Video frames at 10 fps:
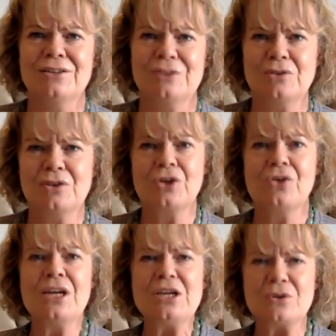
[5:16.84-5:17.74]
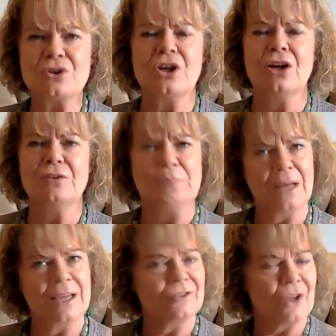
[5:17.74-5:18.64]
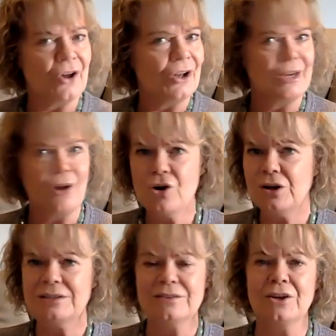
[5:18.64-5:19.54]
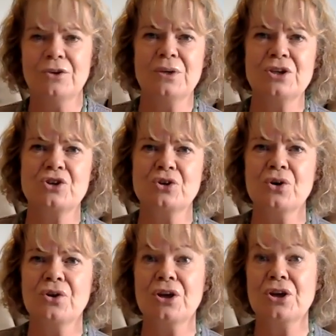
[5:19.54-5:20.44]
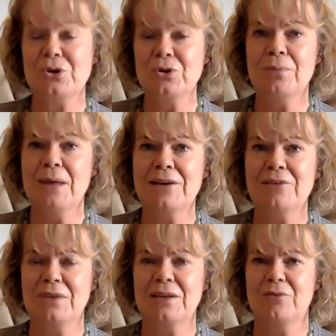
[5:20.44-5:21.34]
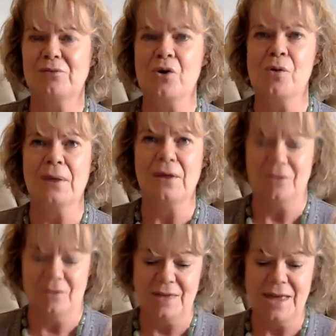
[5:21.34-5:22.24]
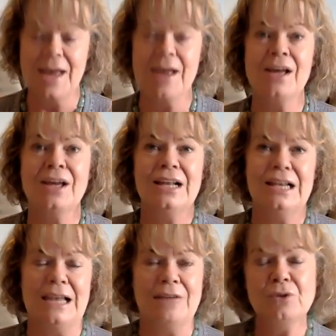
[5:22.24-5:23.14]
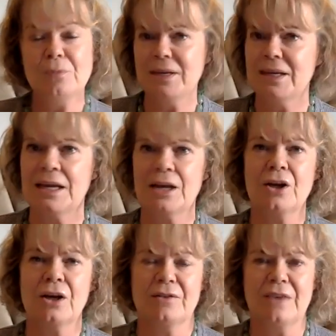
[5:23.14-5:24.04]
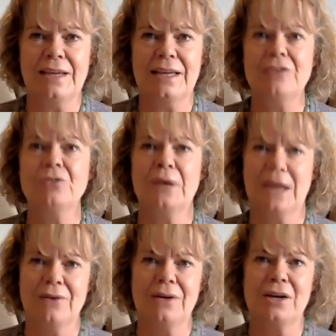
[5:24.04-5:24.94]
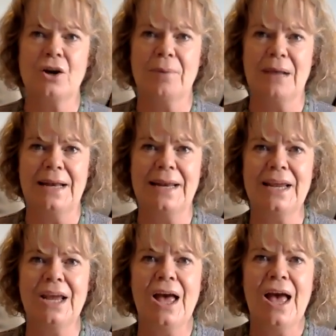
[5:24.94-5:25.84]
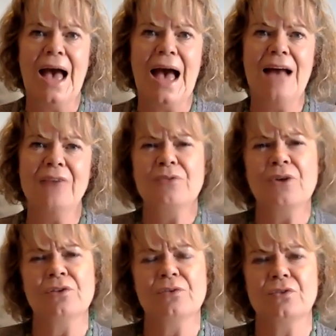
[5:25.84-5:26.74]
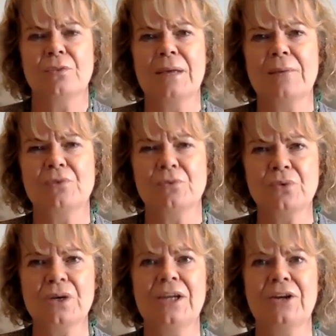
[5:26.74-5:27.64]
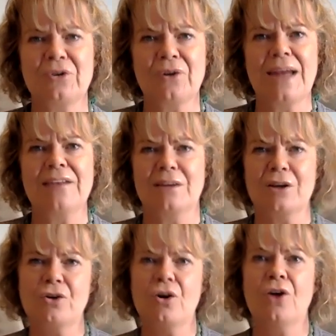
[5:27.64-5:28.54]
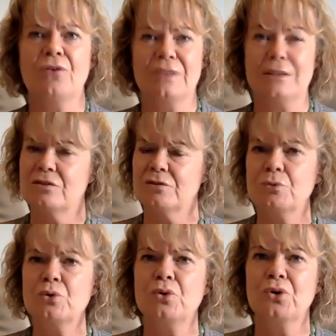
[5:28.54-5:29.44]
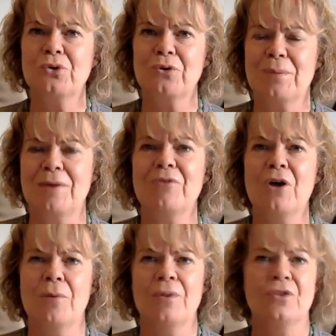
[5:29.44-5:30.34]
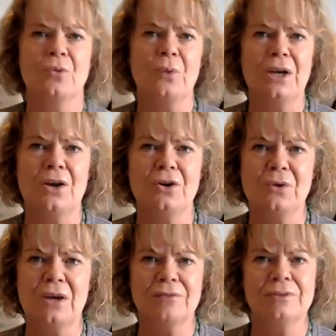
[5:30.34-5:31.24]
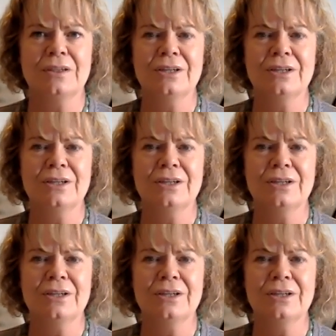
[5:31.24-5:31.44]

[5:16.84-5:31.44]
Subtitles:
So securing your child's place early on is going to ensure that you benefit from their level being taken into account in our planning, and for us to be able to really create and craft this small group environment that we know you love.